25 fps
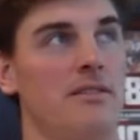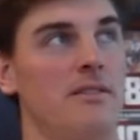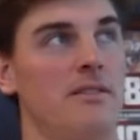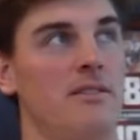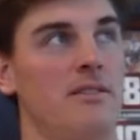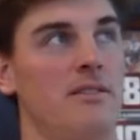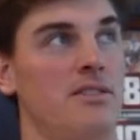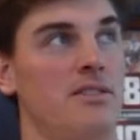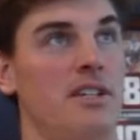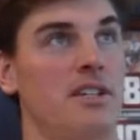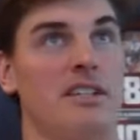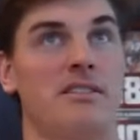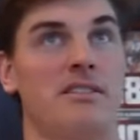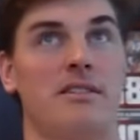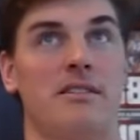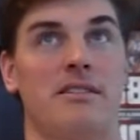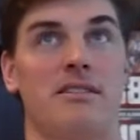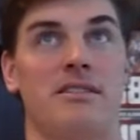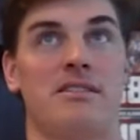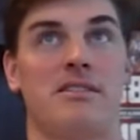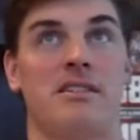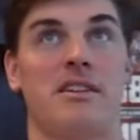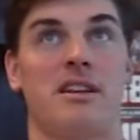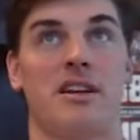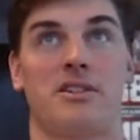six
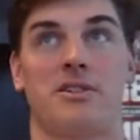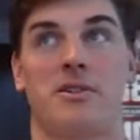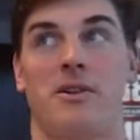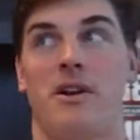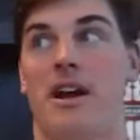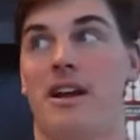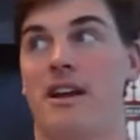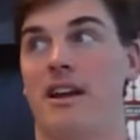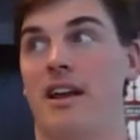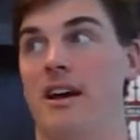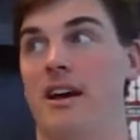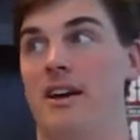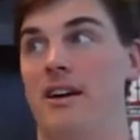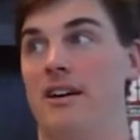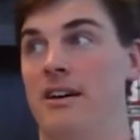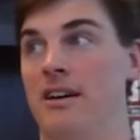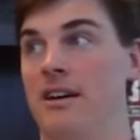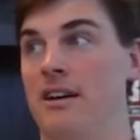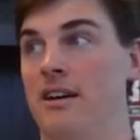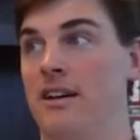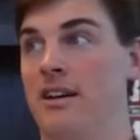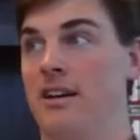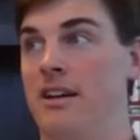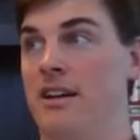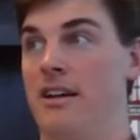and six right now,
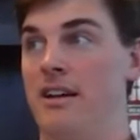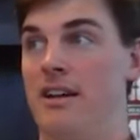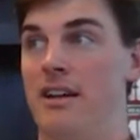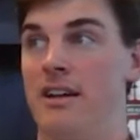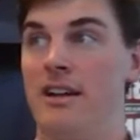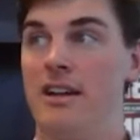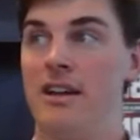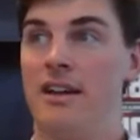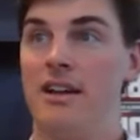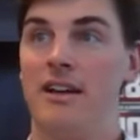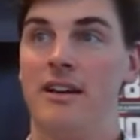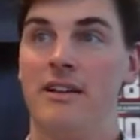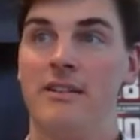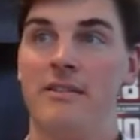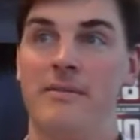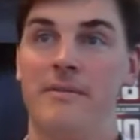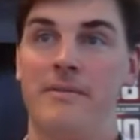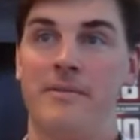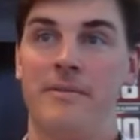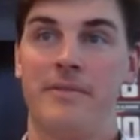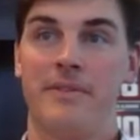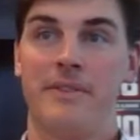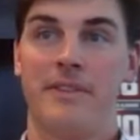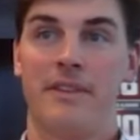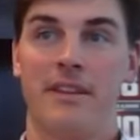mm-hmm.
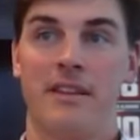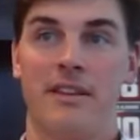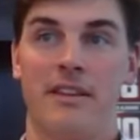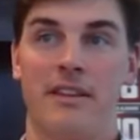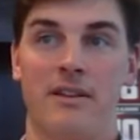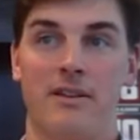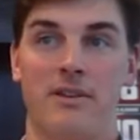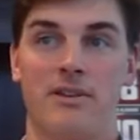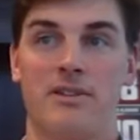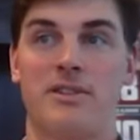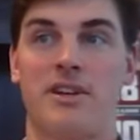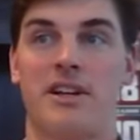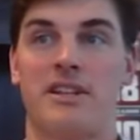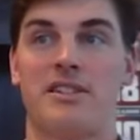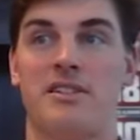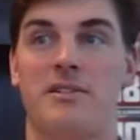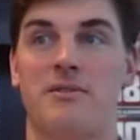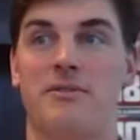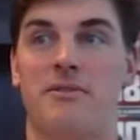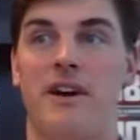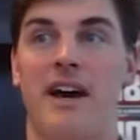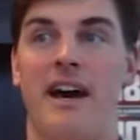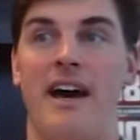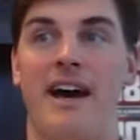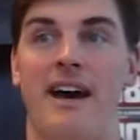or six
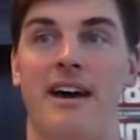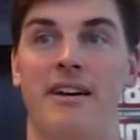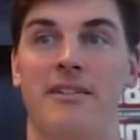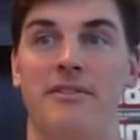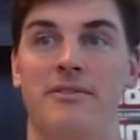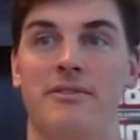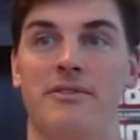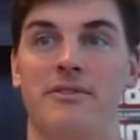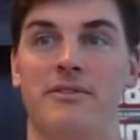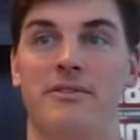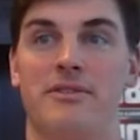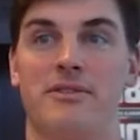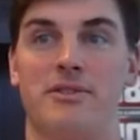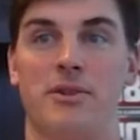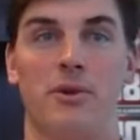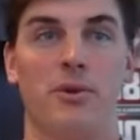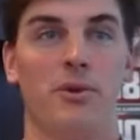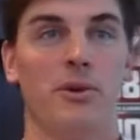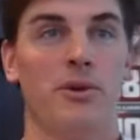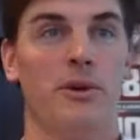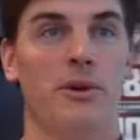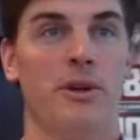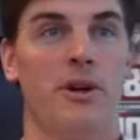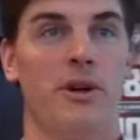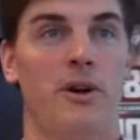and five to
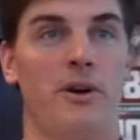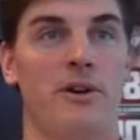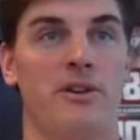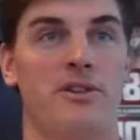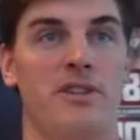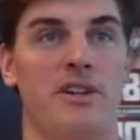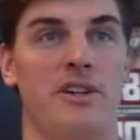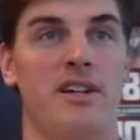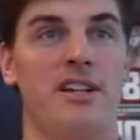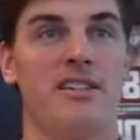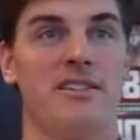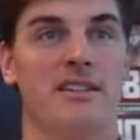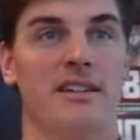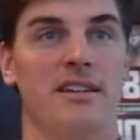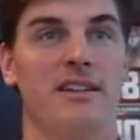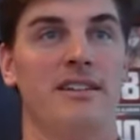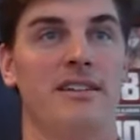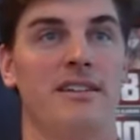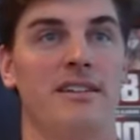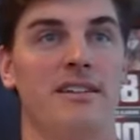ruin let, our season.